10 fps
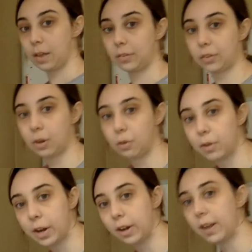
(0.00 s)
So
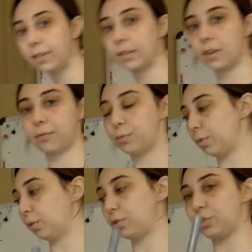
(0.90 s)
clarinets, if
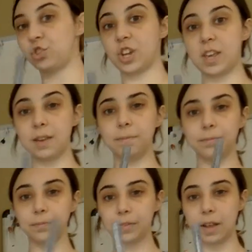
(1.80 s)
G,
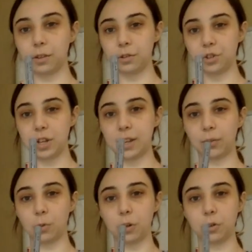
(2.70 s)
that low G,
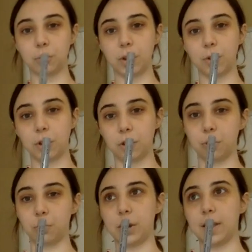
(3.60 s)
it's 1, 2, 3, 1, 2, 3.